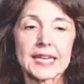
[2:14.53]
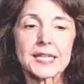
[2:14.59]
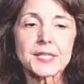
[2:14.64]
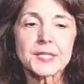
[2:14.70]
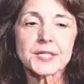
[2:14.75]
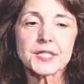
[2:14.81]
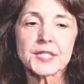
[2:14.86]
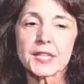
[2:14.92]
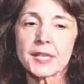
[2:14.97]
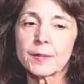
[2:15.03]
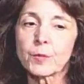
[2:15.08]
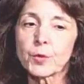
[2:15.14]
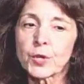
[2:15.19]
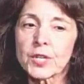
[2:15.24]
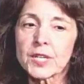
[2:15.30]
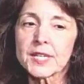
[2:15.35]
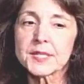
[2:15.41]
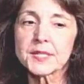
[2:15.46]
East
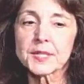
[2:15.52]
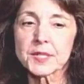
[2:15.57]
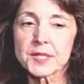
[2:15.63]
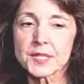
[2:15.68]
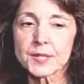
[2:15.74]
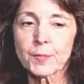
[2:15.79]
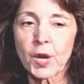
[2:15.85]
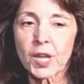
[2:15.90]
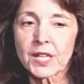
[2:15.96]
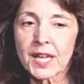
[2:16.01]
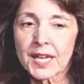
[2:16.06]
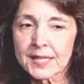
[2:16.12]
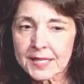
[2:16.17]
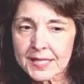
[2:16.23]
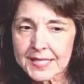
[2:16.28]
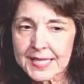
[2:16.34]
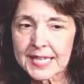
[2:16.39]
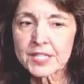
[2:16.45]
Timor is a small
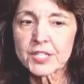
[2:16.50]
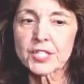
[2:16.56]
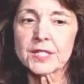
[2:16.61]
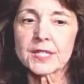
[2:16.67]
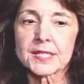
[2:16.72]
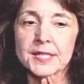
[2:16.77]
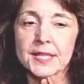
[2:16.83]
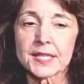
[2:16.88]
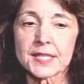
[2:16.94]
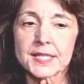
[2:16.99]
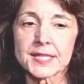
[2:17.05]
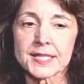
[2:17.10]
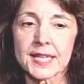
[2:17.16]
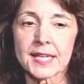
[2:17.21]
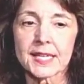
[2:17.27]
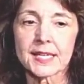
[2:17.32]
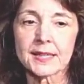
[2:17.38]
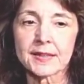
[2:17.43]
island nation, as I
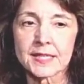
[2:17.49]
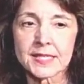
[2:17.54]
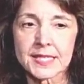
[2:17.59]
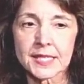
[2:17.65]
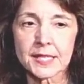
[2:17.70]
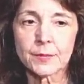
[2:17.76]
said, in the